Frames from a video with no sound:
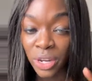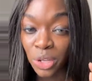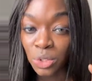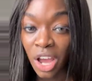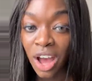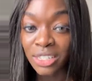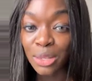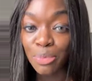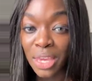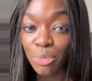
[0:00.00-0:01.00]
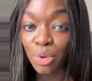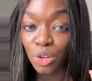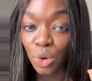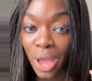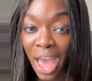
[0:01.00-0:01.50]
When you talk to
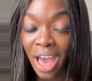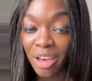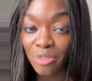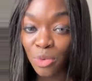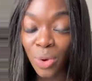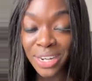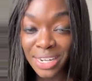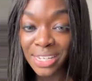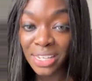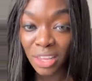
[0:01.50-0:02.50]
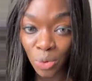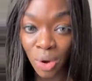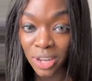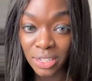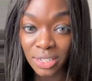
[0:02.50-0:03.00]
people who have what it is that you
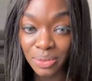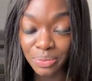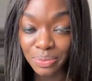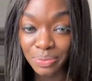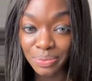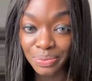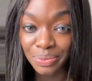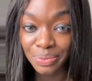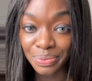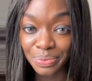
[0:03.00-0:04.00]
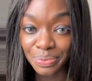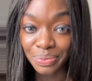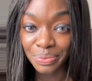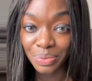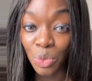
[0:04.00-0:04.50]
want,
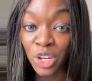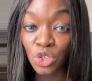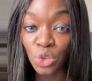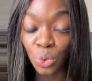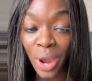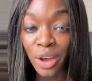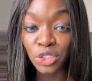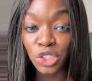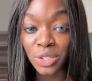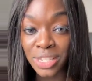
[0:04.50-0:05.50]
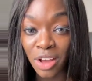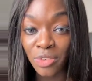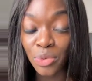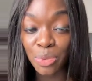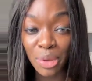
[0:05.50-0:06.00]
when you surround
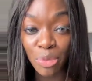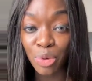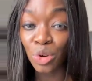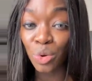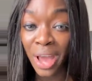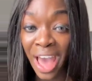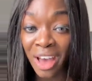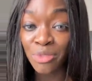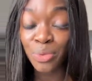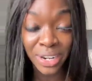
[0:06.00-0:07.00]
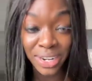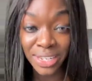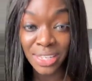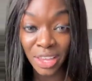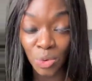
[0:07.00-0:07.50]
yourself with people who have what it
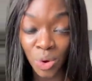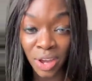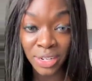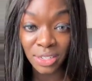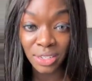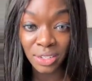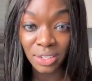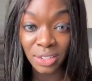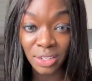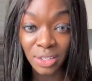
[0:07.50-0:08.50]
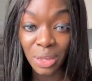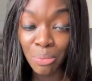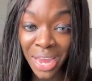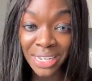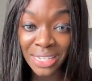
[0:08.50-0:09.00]
is that you want,
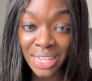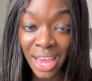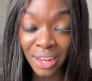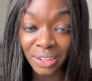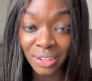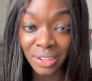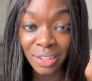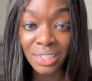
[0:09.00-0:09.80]
mindset,